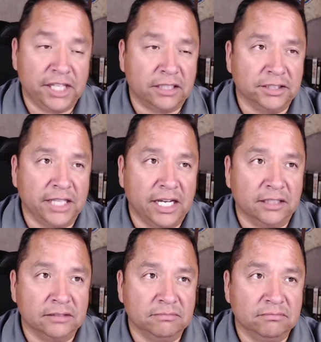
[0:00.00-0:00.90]
yeah,
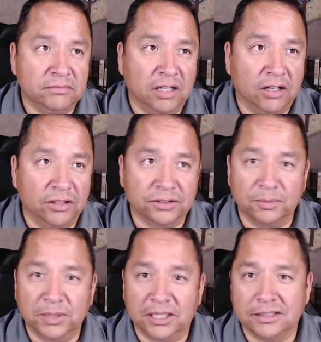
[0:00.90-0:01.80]
also
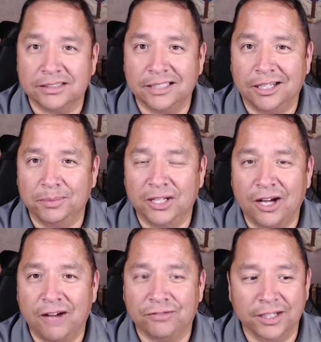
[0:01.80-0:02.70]
because I'll be
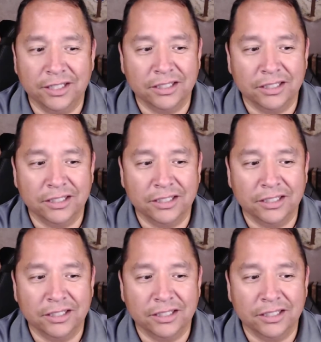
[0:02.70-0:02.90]
offering